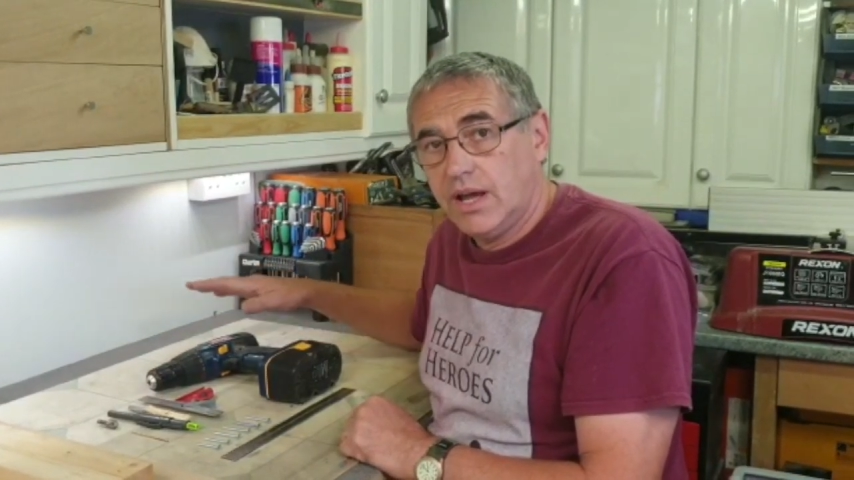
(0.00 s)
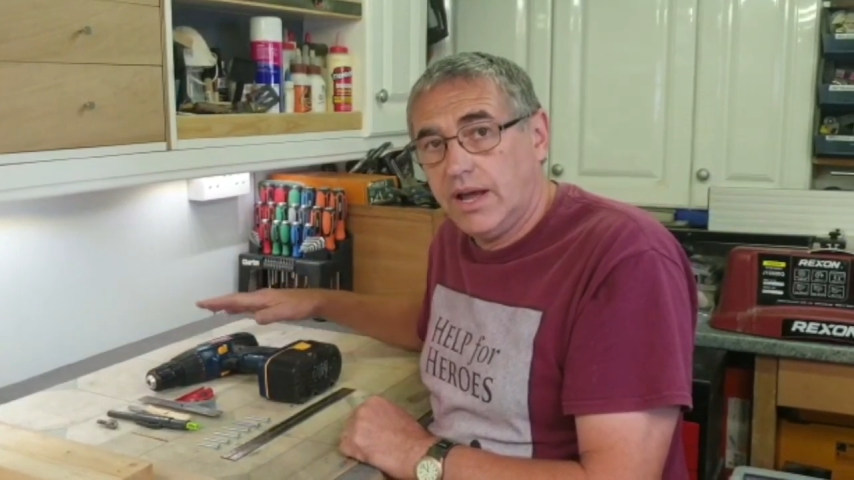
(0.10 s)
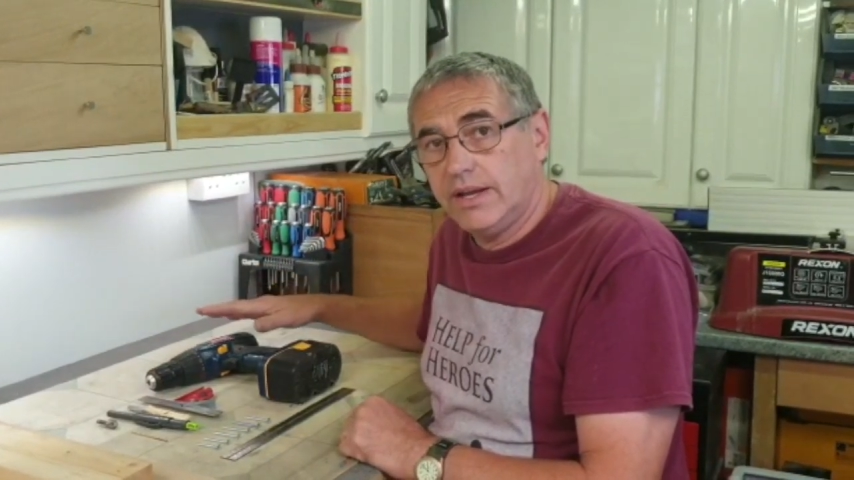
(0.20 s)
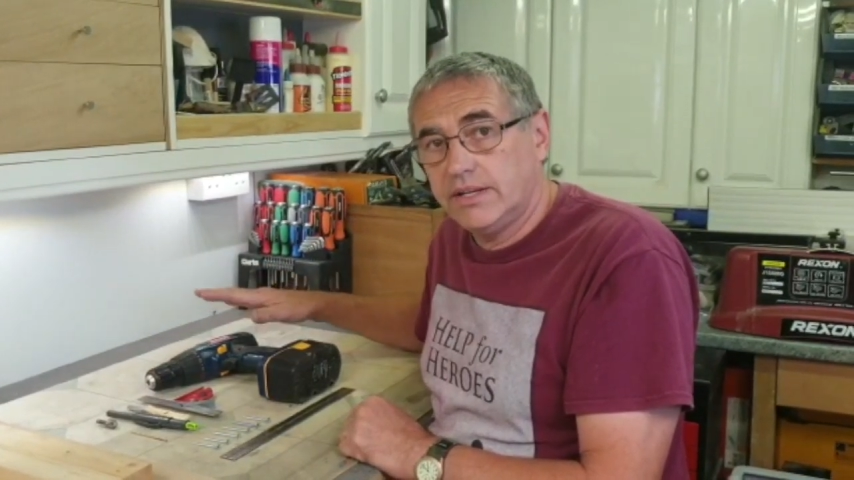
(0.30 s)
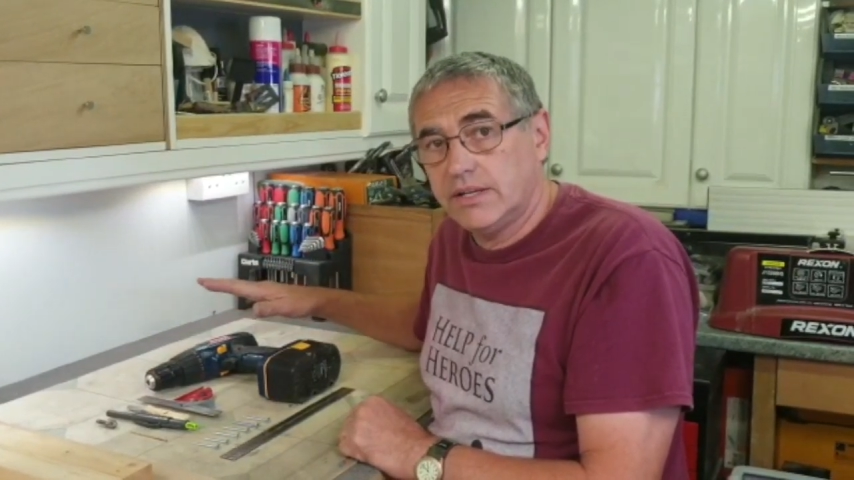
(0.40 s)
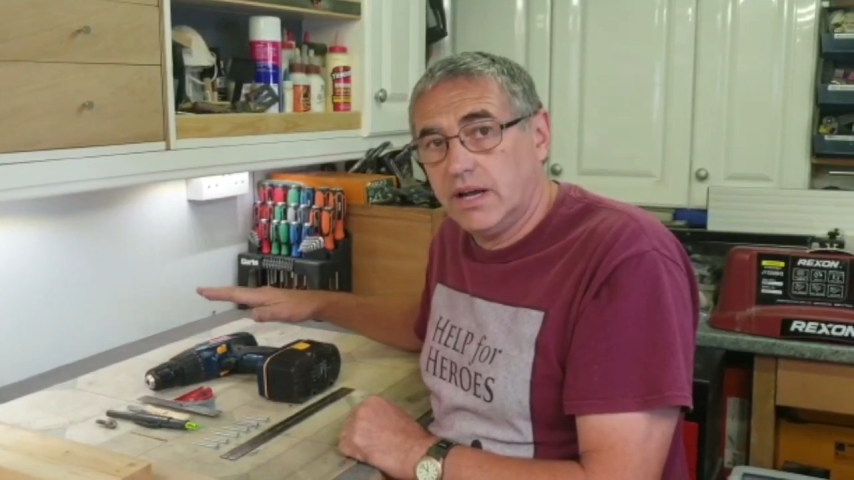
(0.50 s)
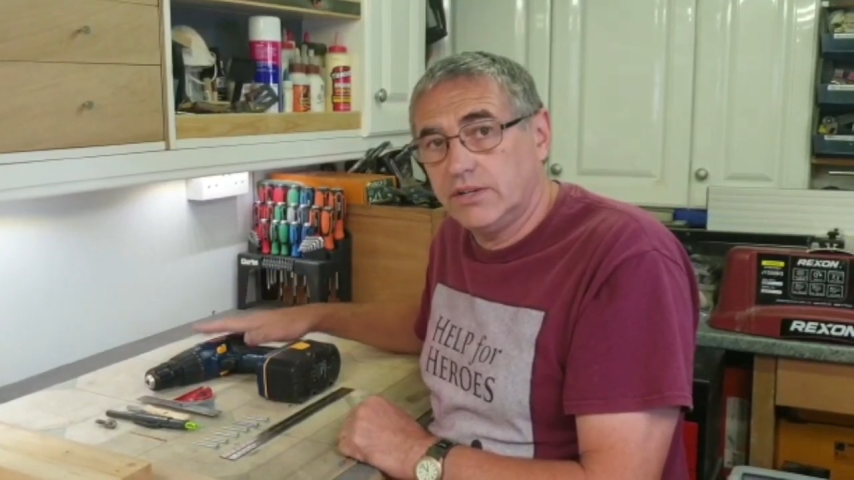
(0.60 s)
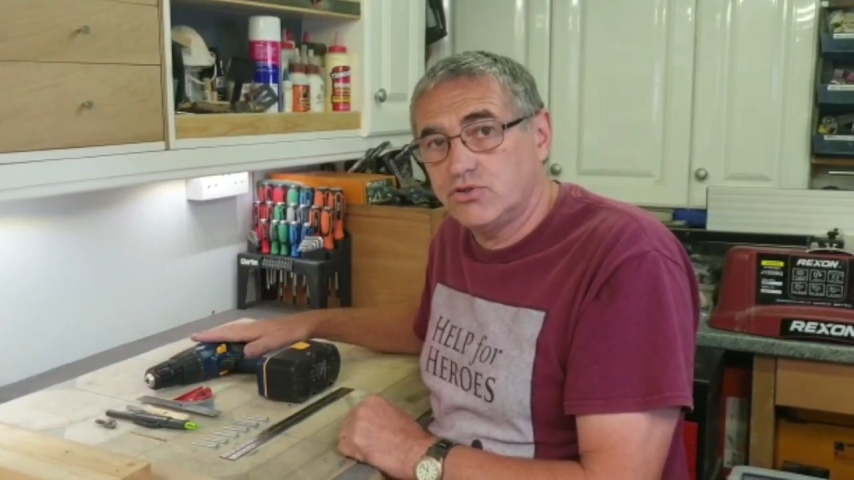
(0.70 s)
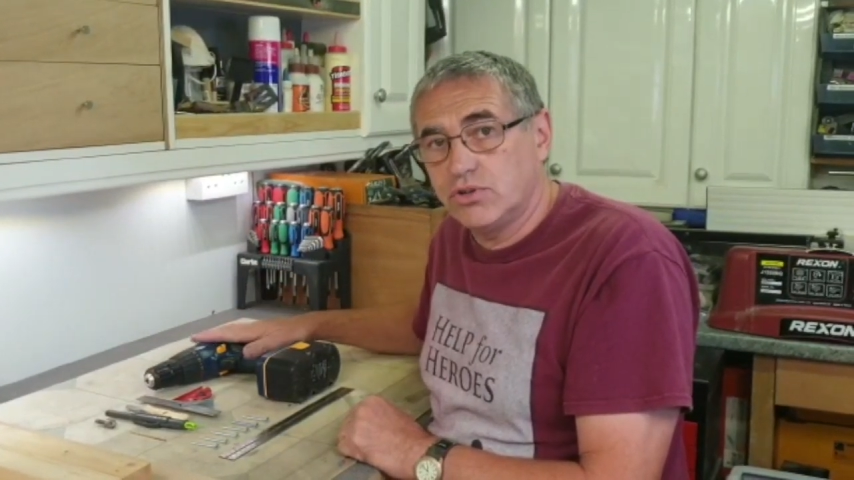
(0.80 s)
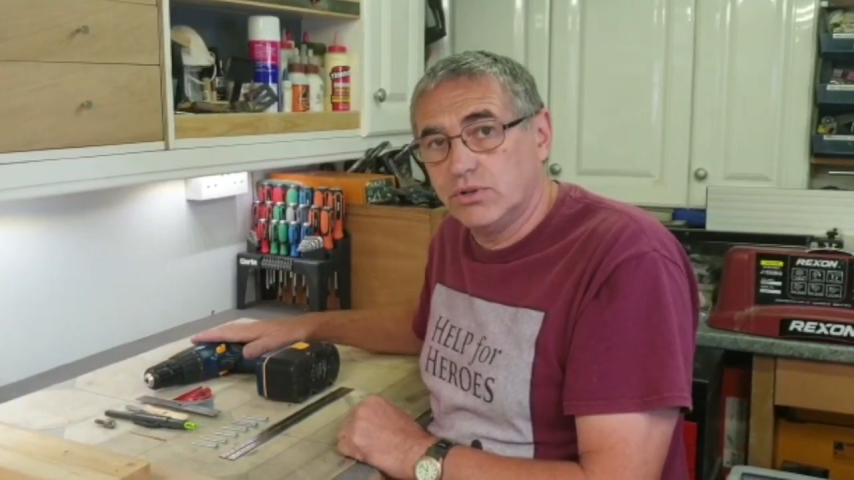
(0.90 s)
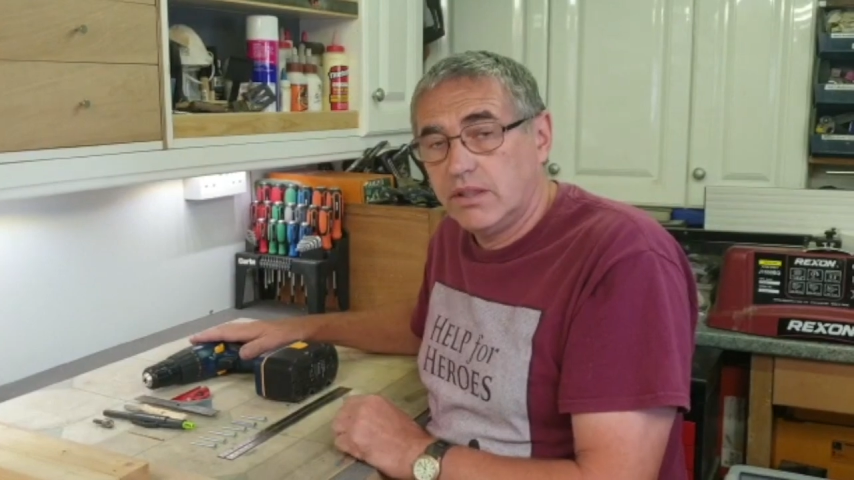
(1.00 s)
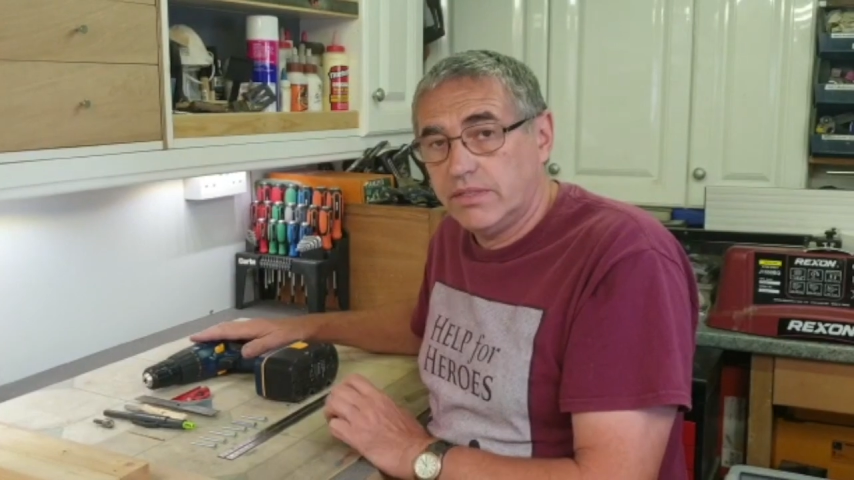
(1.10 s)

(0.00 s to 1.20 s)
and a drill.